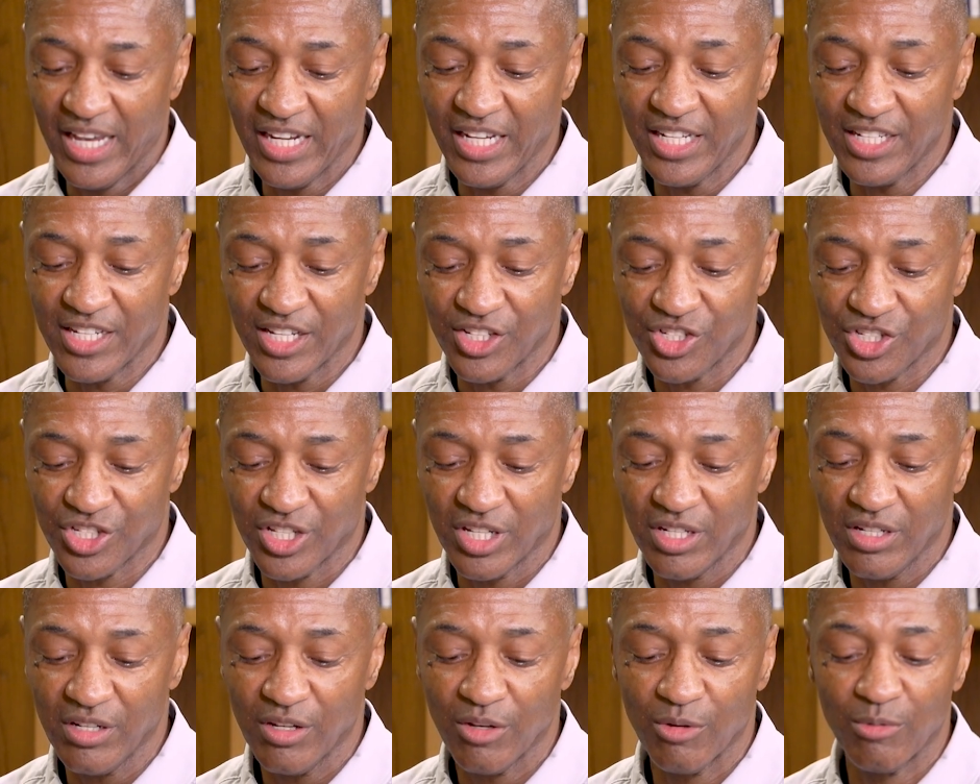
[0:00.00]
In
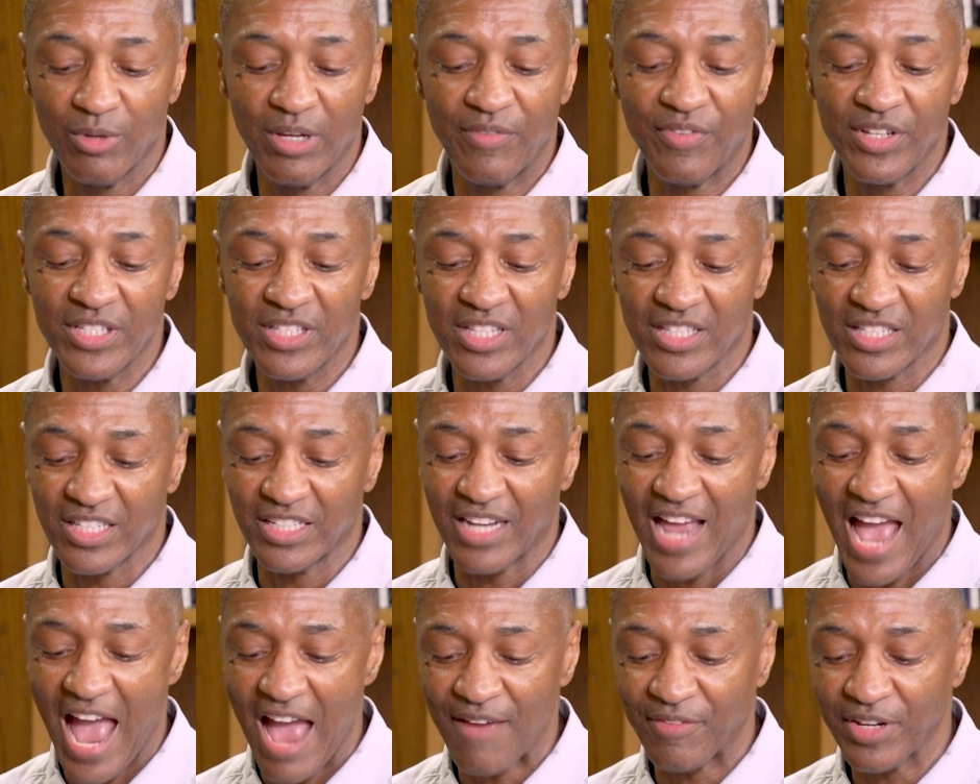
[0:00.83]
addition, Rivas is
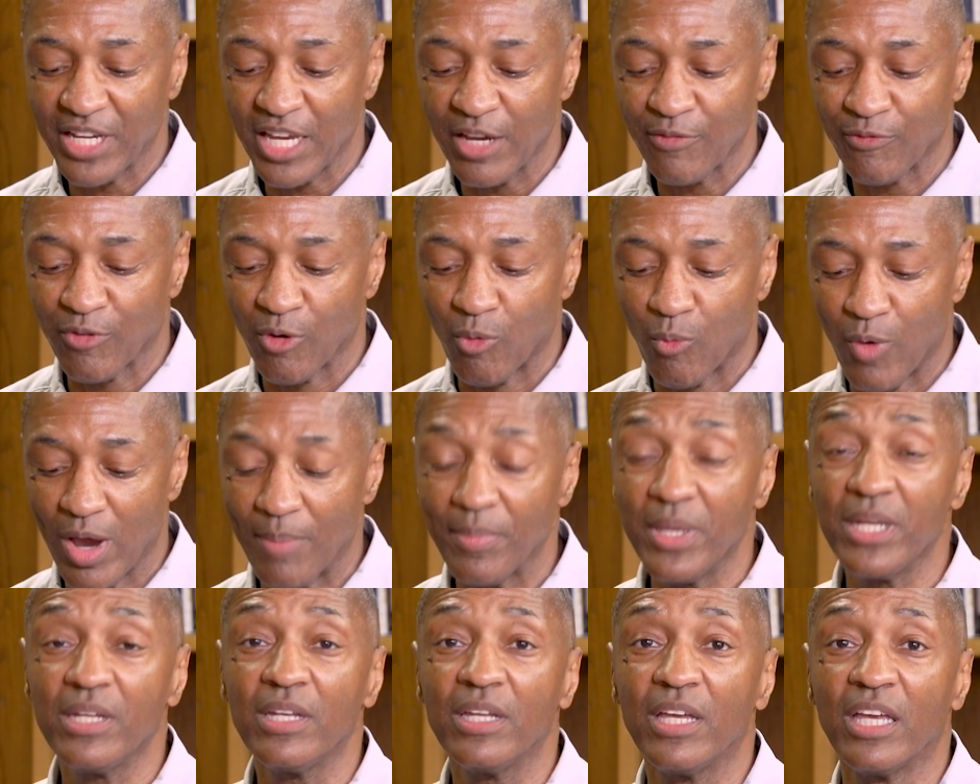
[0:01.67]
an advocate for
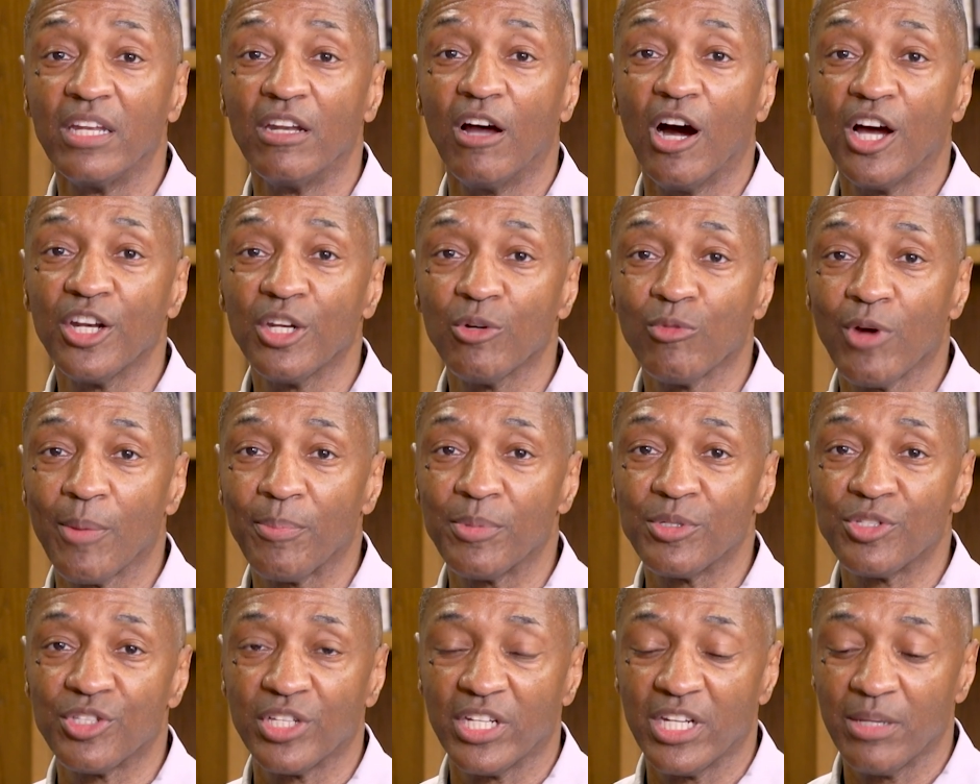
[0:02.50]
women and
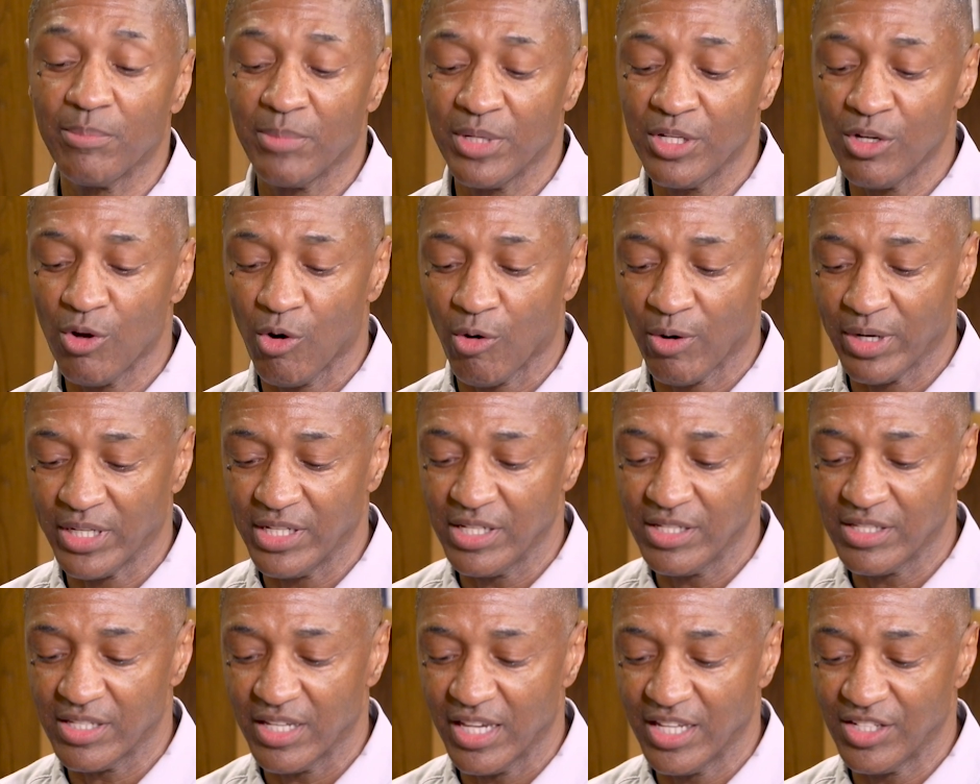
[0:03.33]
underrepresented
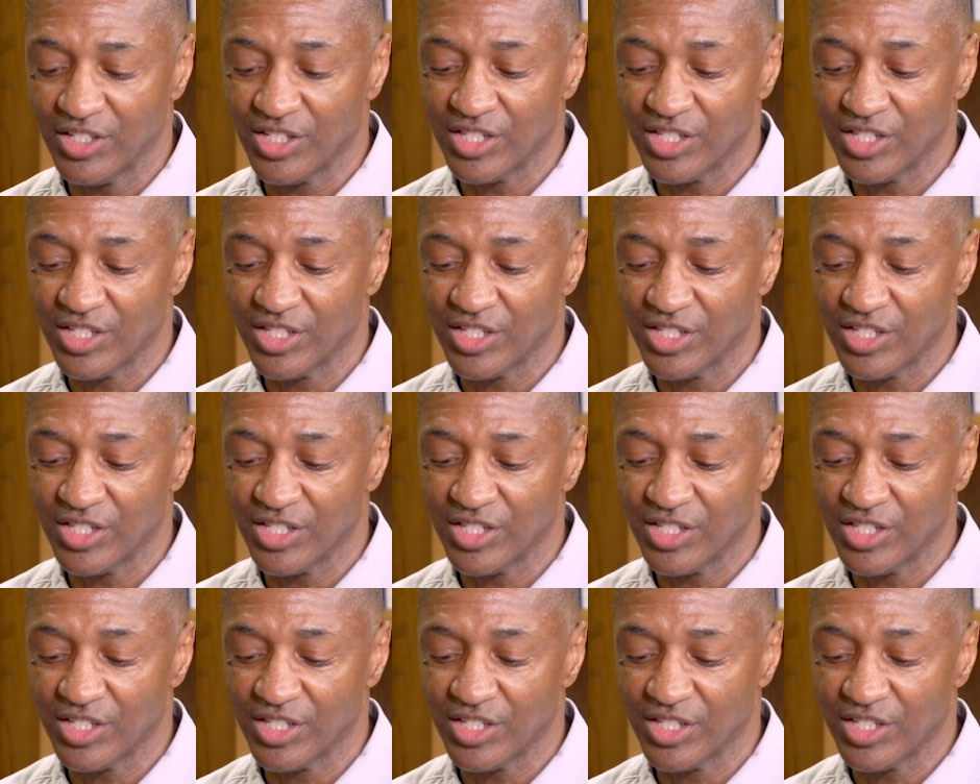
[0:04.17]
minorities in